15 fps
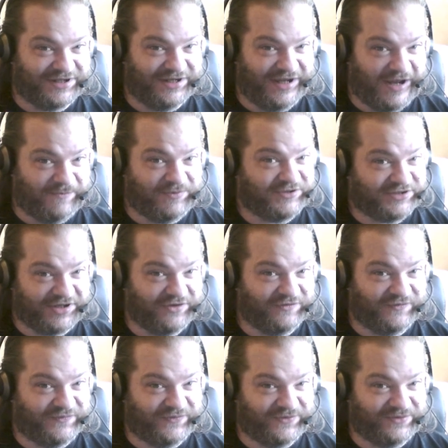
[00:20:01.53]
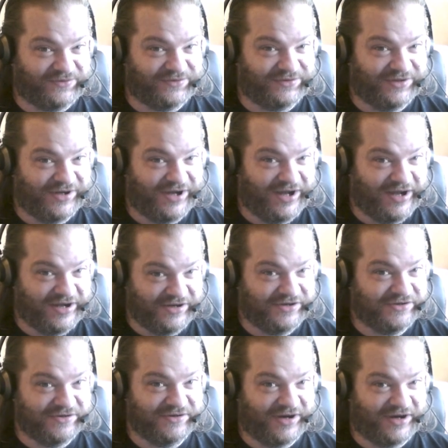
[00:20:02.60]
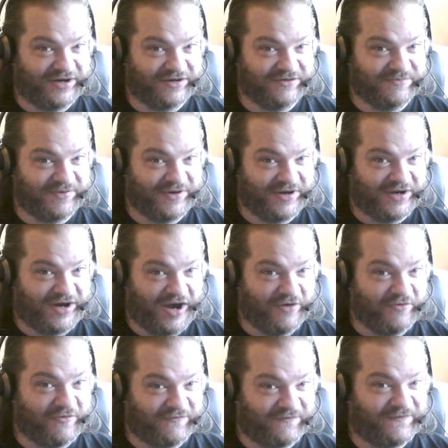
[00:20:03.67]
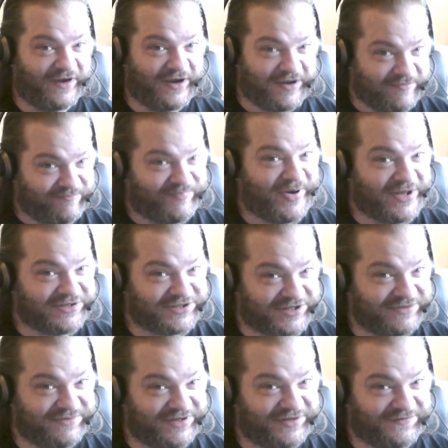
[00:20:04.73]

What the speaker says: Episode 4 A New Hope, I will fucking punch them in the